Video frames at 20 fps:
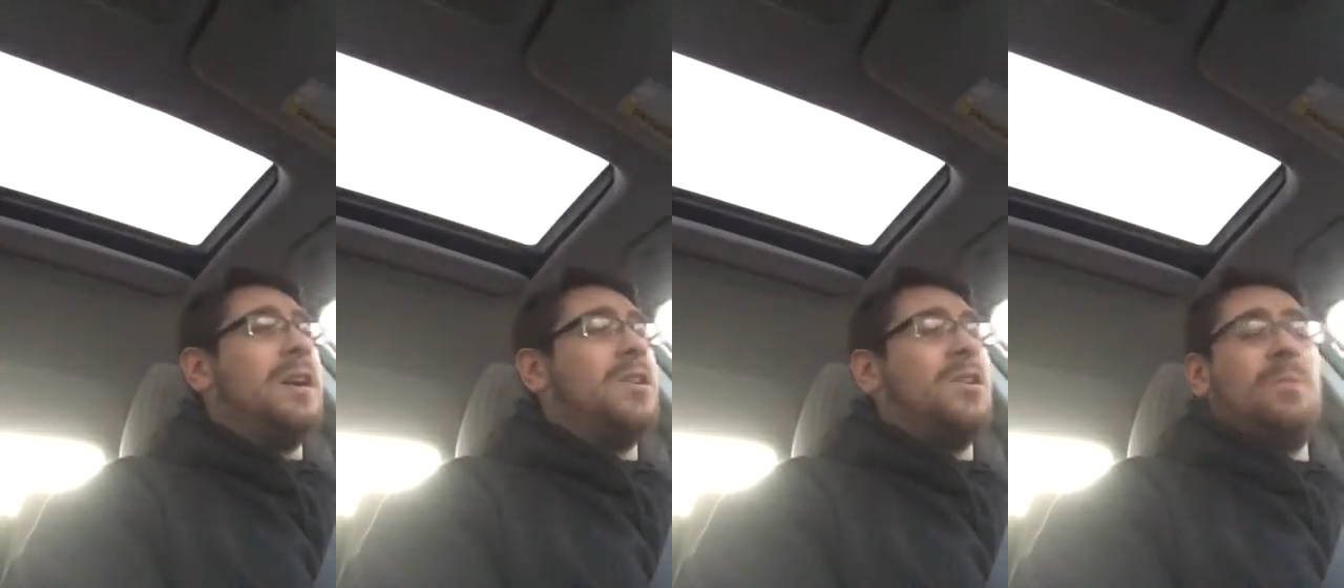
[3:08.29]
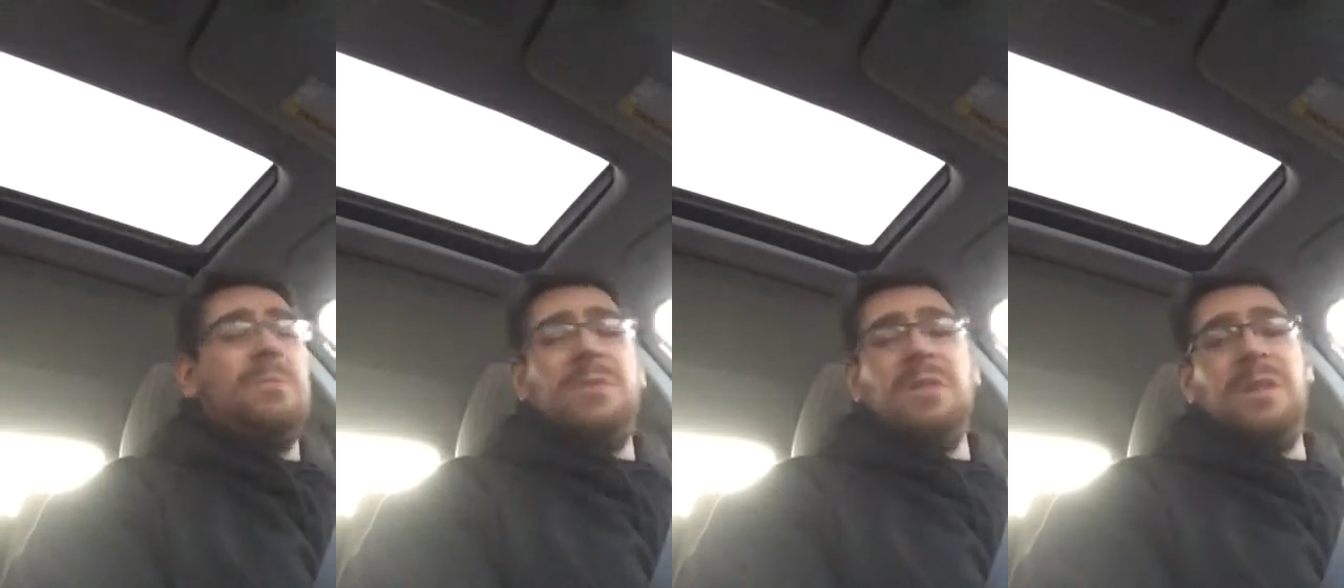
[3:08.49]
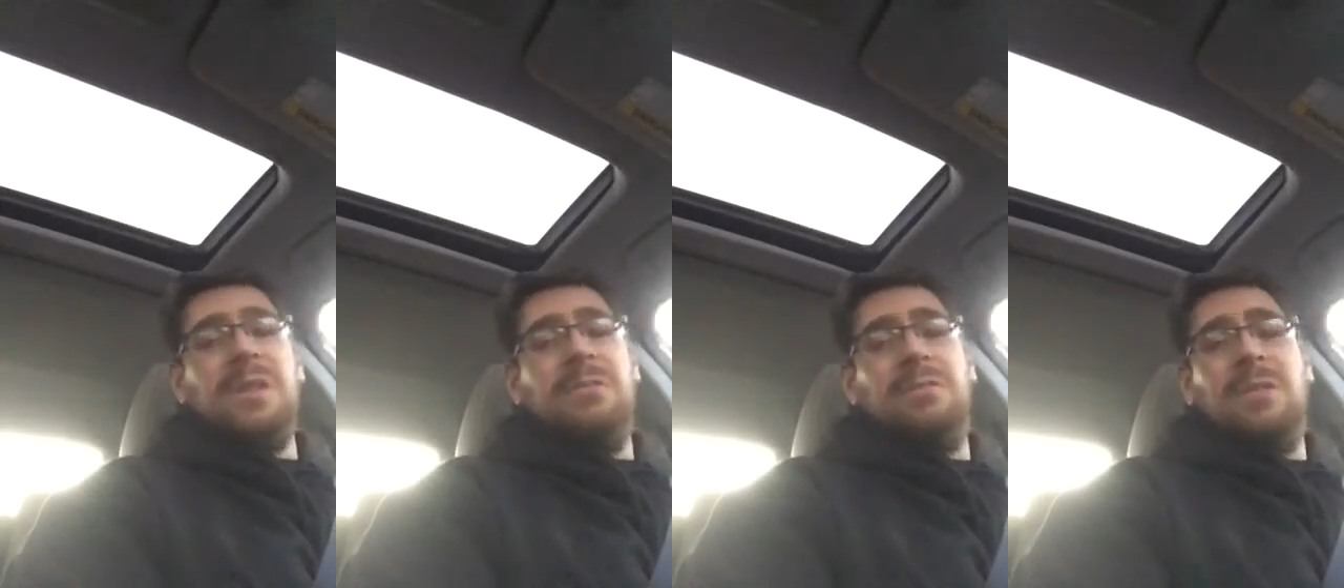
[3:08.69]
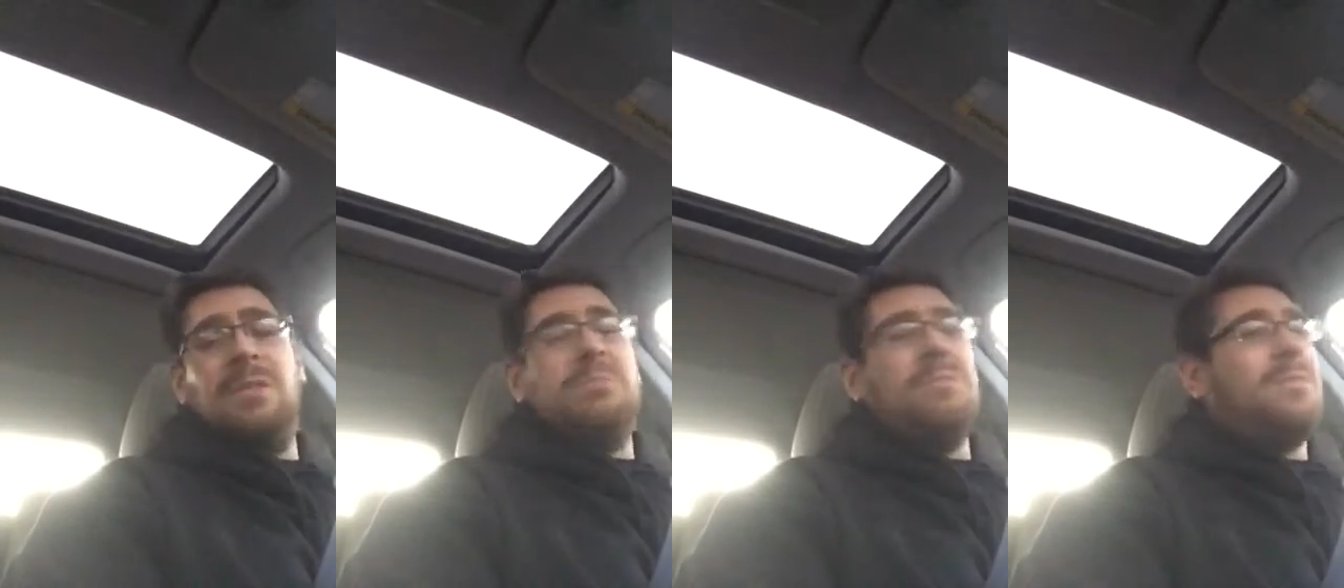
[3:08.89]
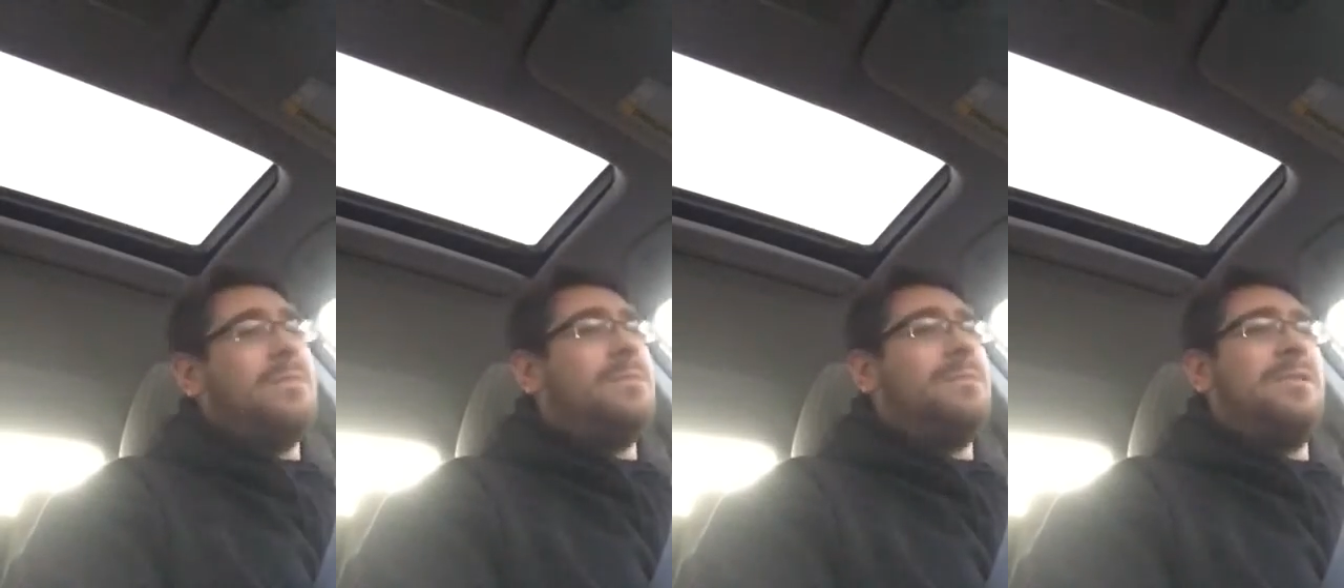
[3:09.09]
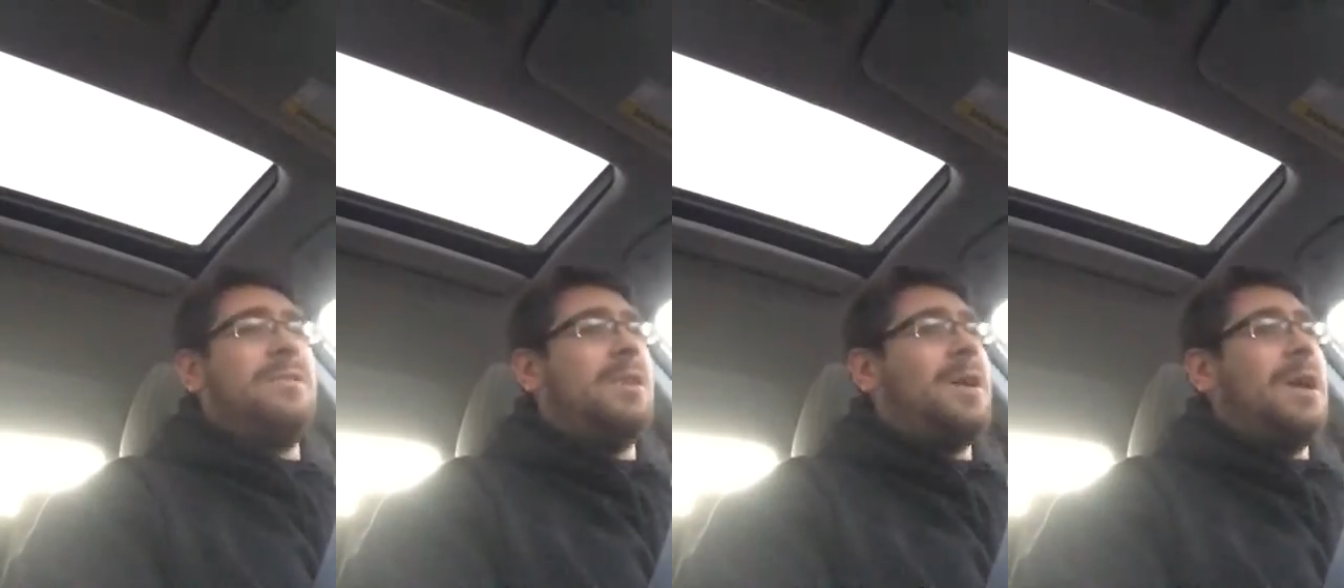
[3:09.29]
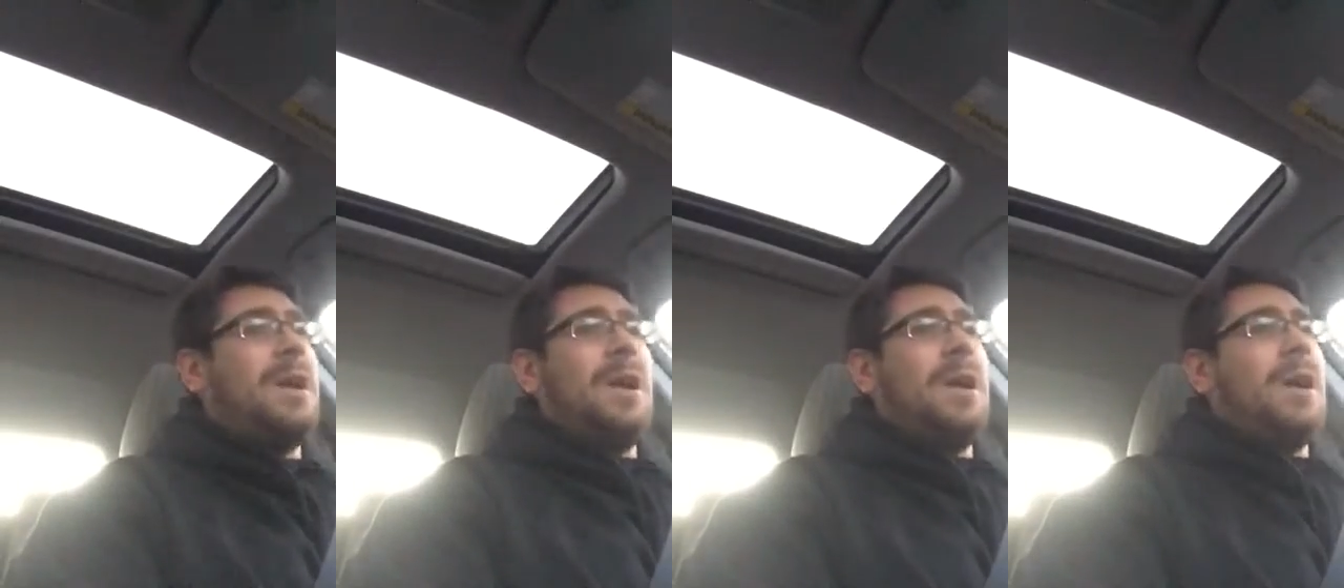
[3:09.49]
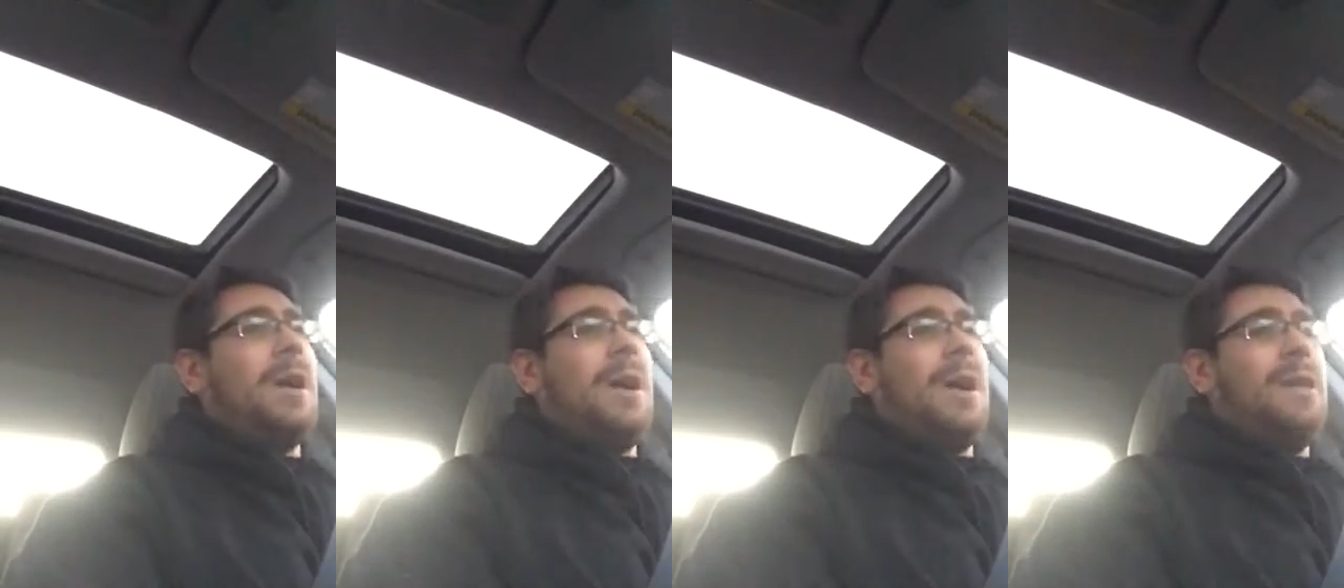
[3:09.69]
I couldn't believe it.
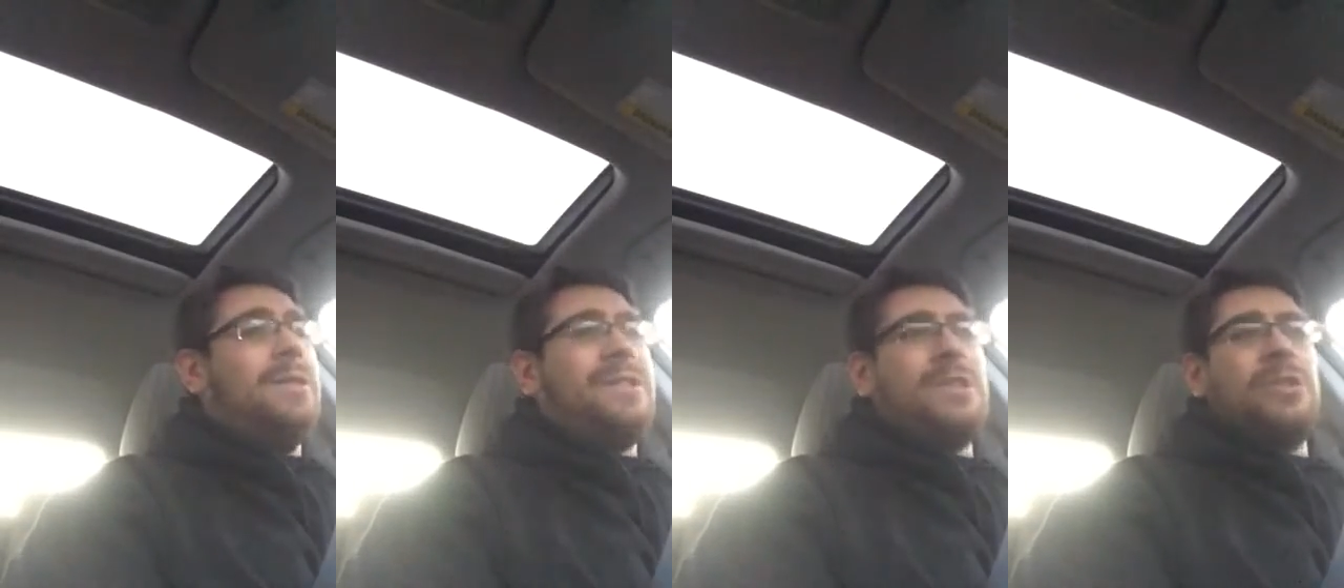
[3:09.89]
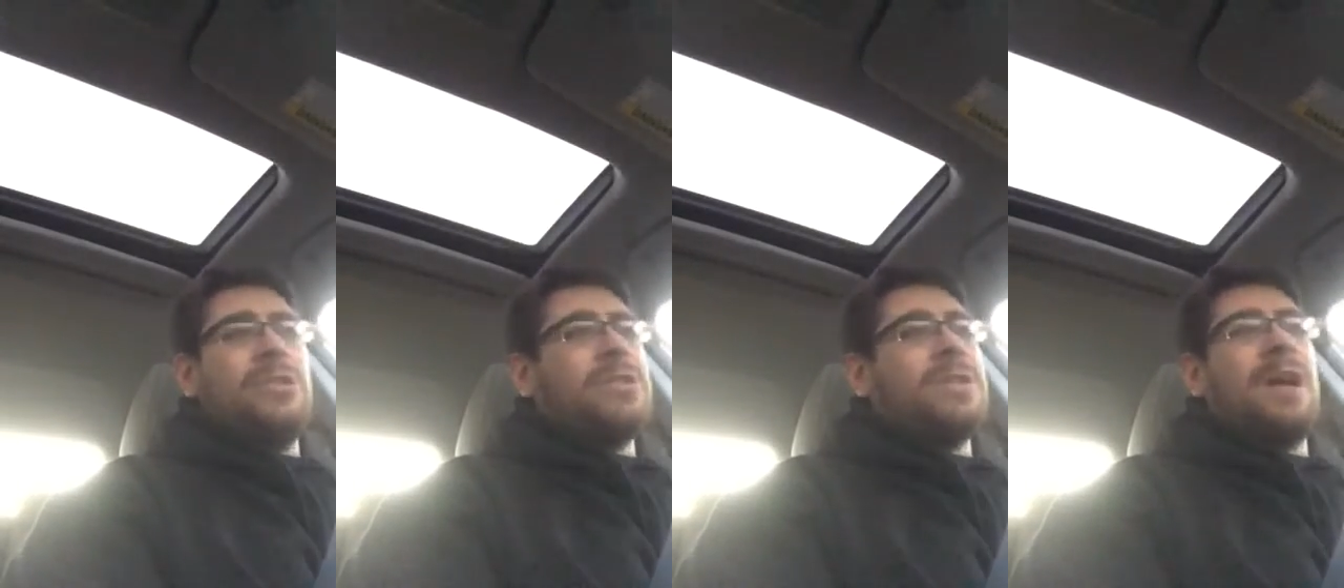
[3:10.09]
I said,